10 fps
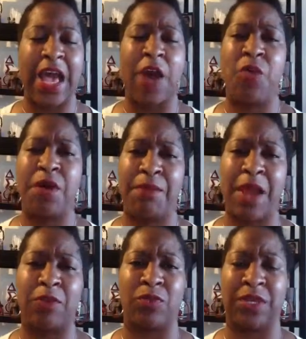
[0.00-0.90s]
I want
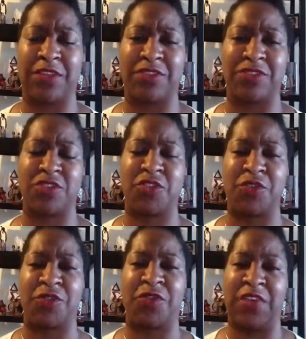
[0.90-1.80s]
my readers
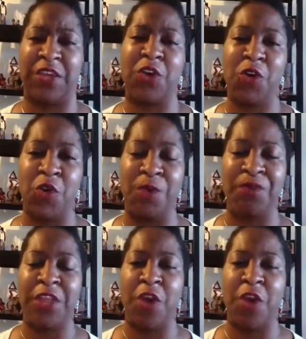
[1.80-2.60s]
to feel